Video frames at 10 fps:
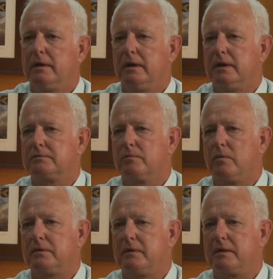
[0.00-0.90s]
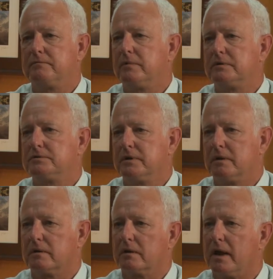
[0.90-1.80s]
it's what that foot should
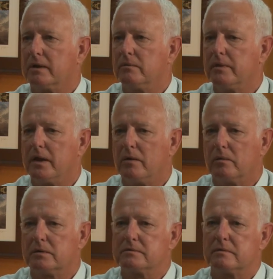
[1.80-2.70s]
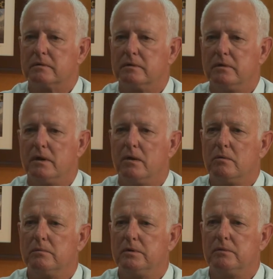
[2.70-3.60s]
look like on that horse. You
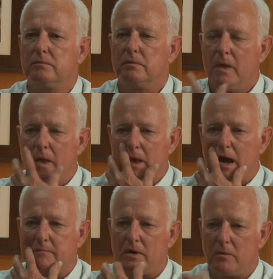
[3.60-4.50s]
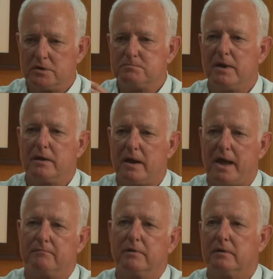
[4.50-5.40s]
know, I've always been an
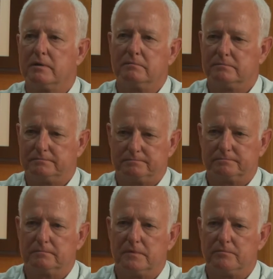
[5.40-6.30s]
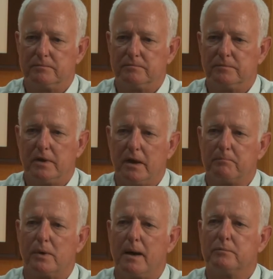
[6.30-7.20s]
advocate. If you
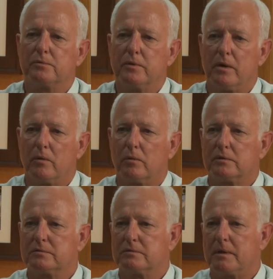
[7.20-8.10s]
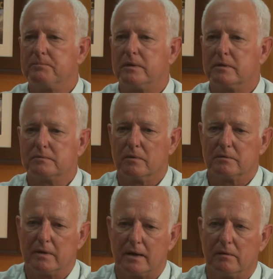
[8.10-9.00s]
have problems with a horse, something that's
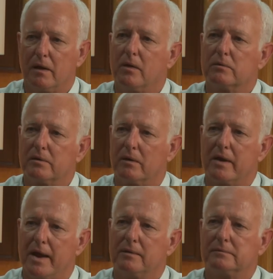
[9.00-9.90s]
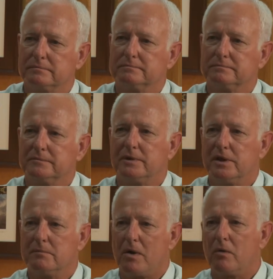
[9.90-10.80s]
going to take a long turnout to
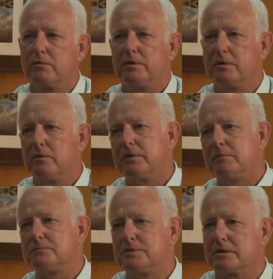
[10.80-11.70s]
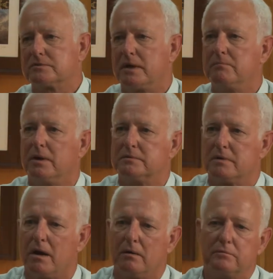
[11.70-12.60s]
get them over, and you're going to give them 6, 8 months
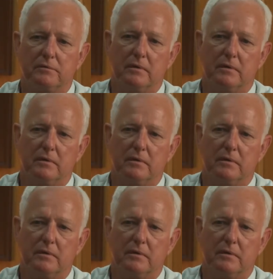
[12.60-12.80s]
off,